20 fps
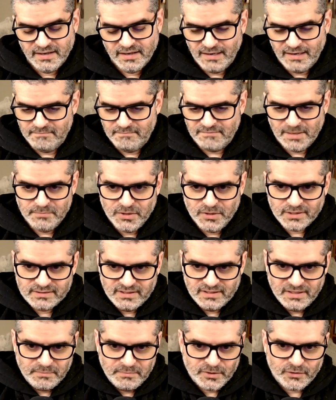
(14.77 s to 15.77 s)
I, am not
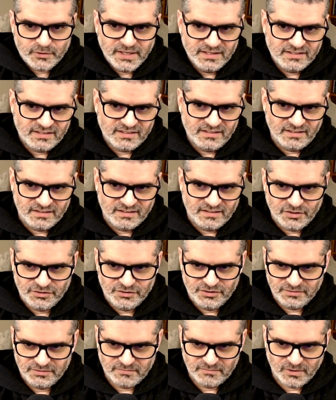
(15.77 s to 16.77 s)
liberated in
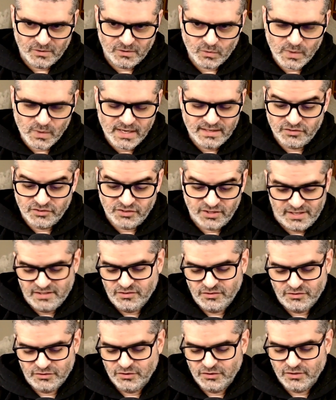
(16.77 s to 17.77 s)
this grand
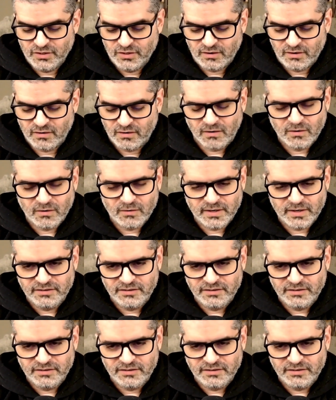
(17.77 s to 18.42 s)
sense, not at all.